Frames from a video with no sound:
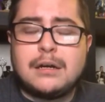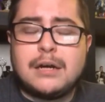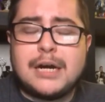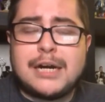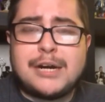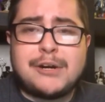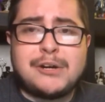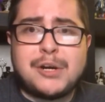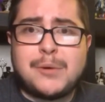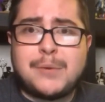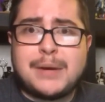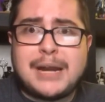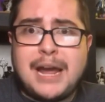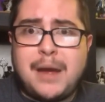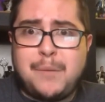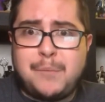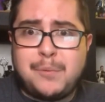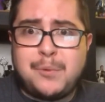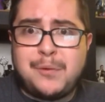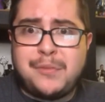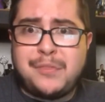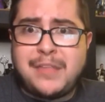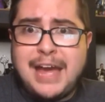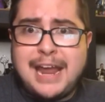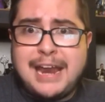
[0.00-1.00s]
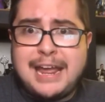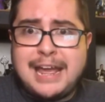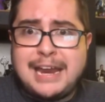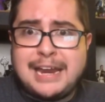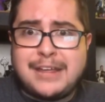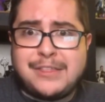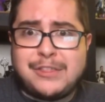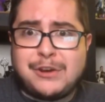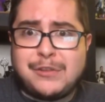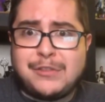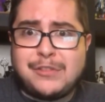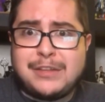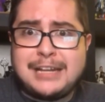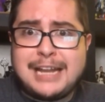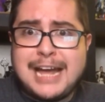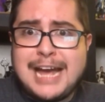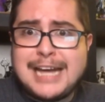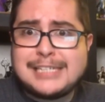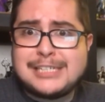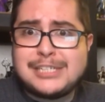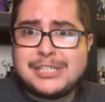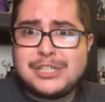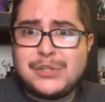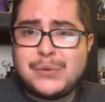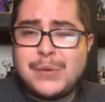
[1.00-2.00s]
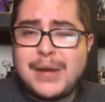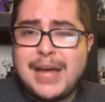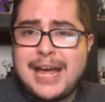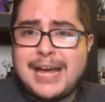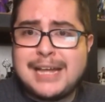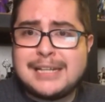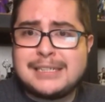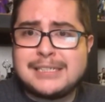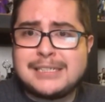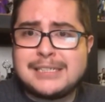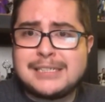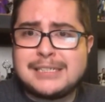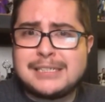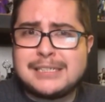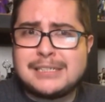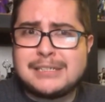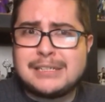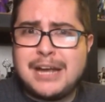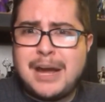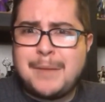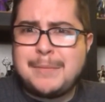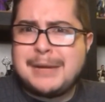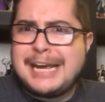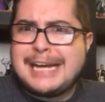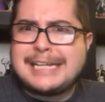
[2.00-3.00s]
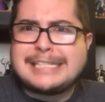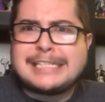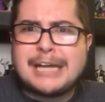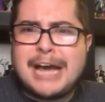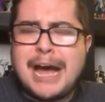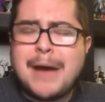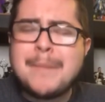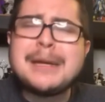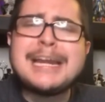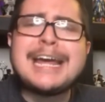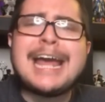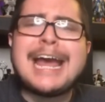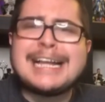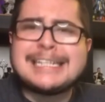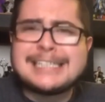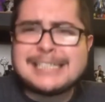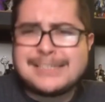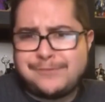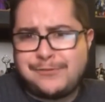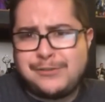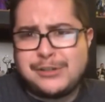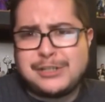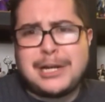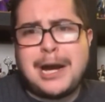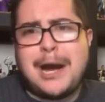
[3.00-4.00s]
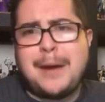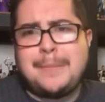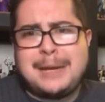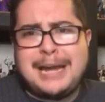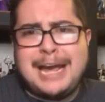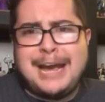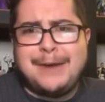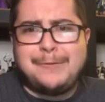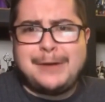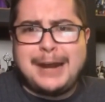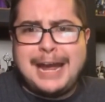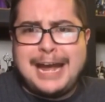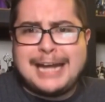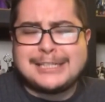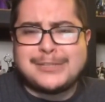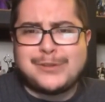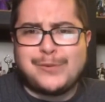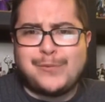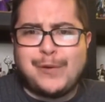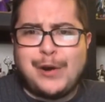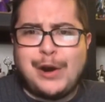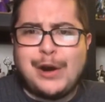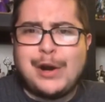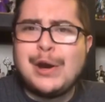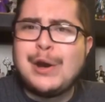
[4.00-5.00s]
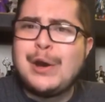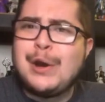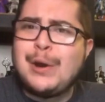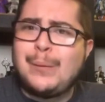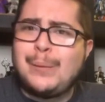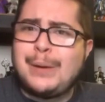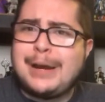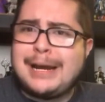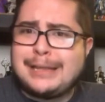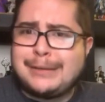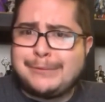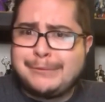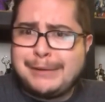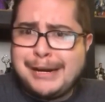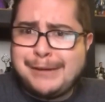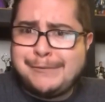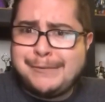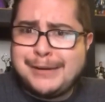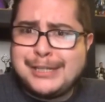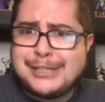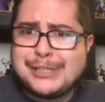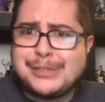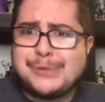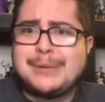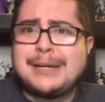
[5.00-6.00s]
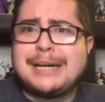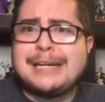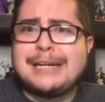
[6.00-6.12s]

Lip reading: I don't know what happened with that head either. The last two heads, how many heads for Tommy have we had so far? We had the White Ranger,